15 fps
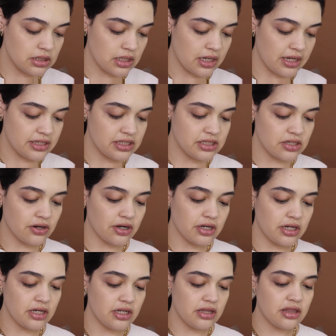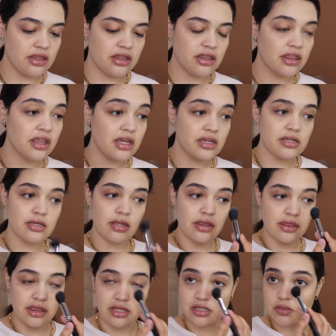I started
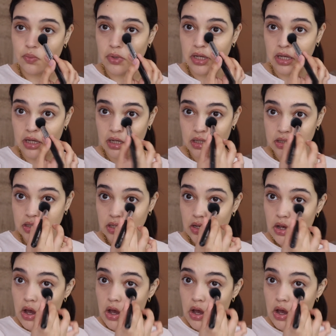this weekend